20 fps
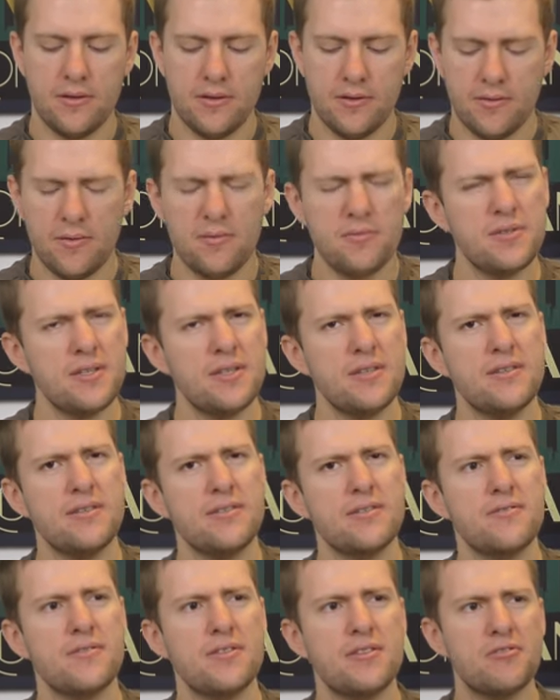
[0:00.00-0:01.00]
What was it
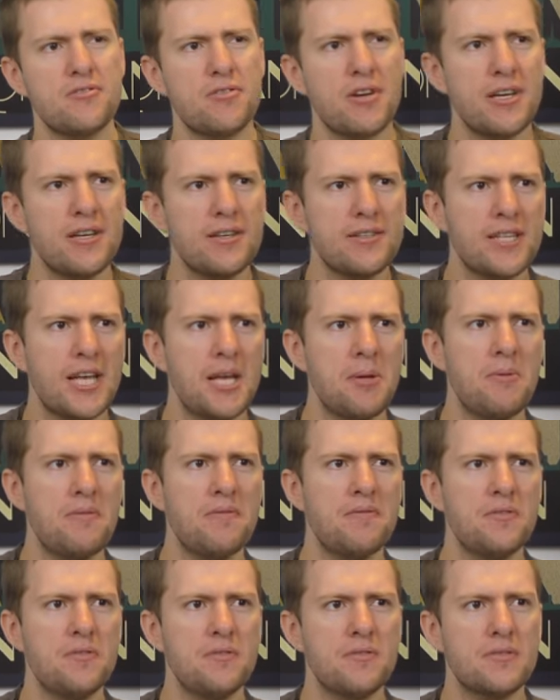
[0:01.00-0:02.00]
Chris Traeger's aiming
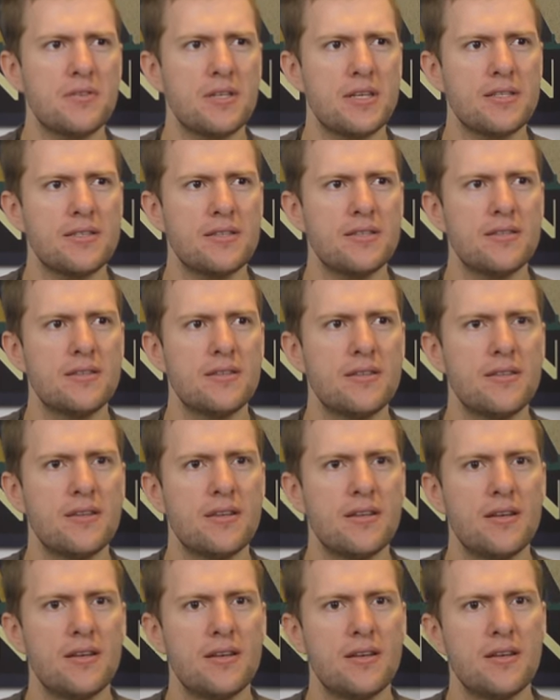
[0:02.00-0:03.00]
for? It's,
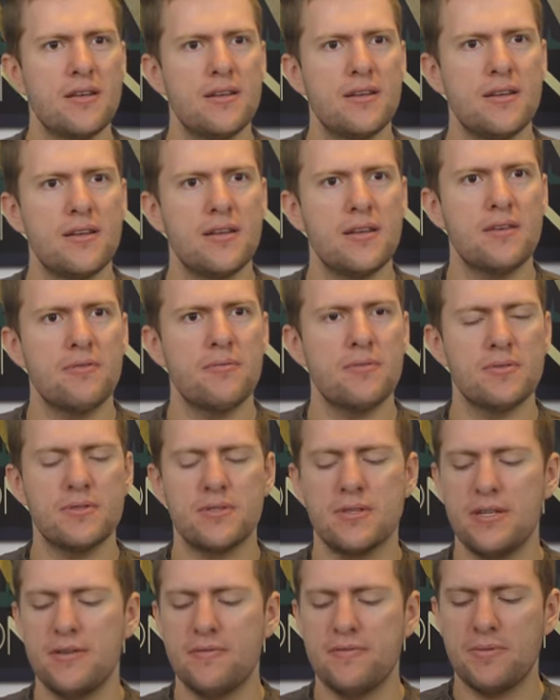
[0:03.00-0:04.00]
he wants to
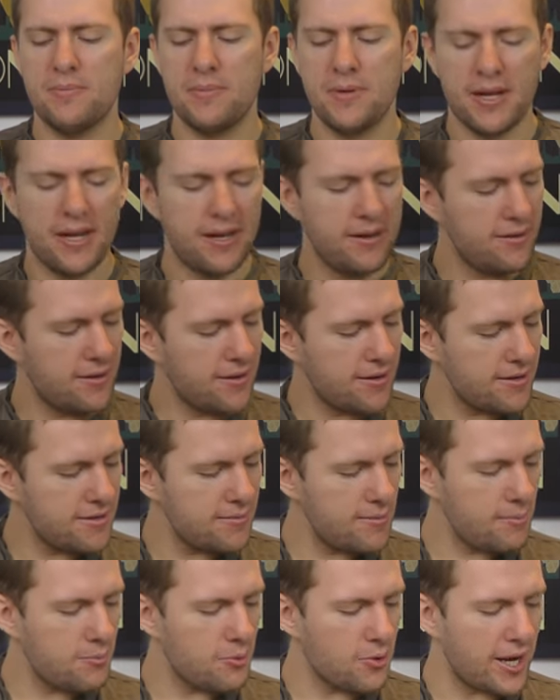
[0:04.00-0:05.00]
live to be, I can't
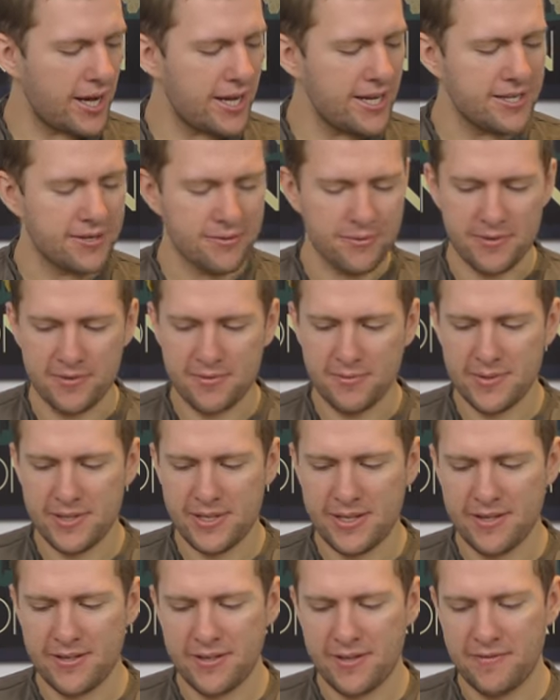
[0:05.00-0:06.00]
remember what age it was, was
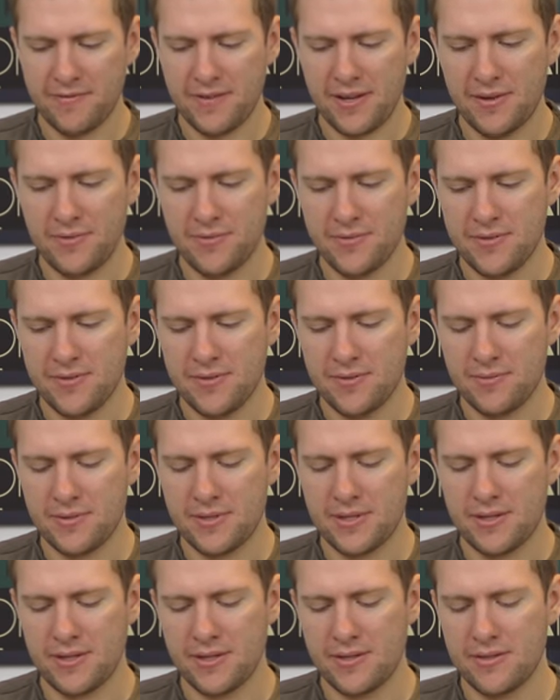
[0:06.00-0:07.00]
it a thousand or was
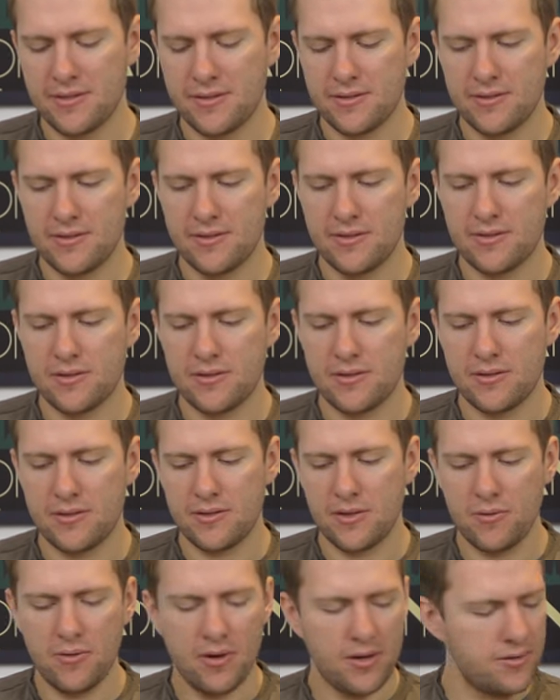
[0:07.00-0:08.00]
it like
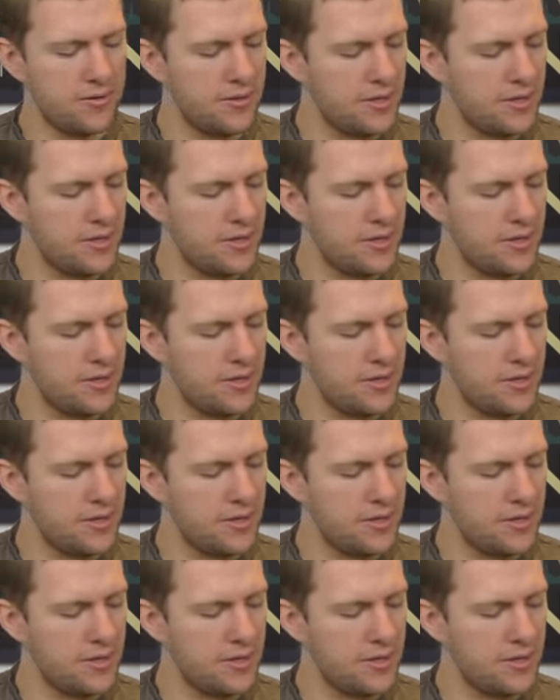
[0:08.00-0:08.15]
two hundred